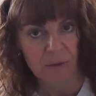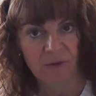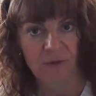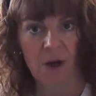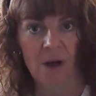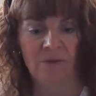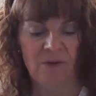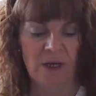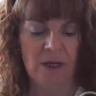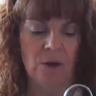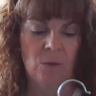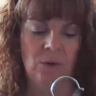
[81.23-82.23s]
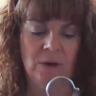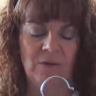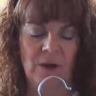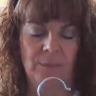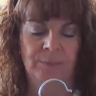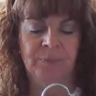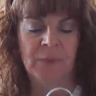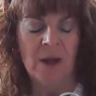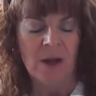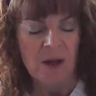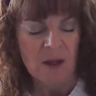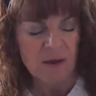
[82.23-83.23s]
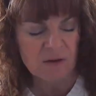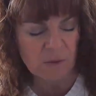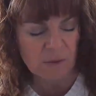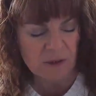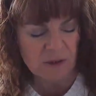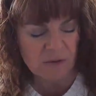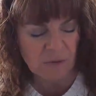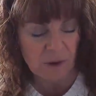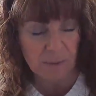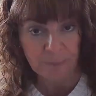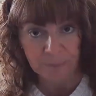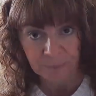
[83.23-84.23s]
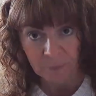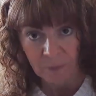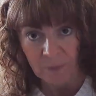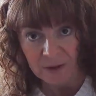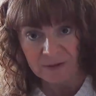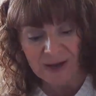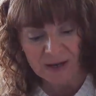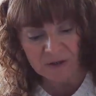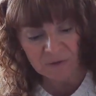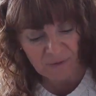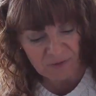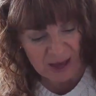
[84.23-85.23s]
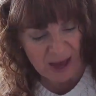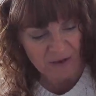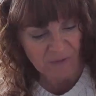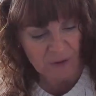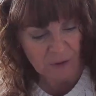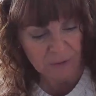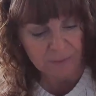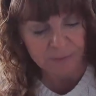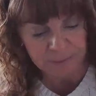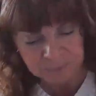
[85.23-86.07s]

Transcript: thrift haul video, one of them. This one is from Saks Fifth Avenue.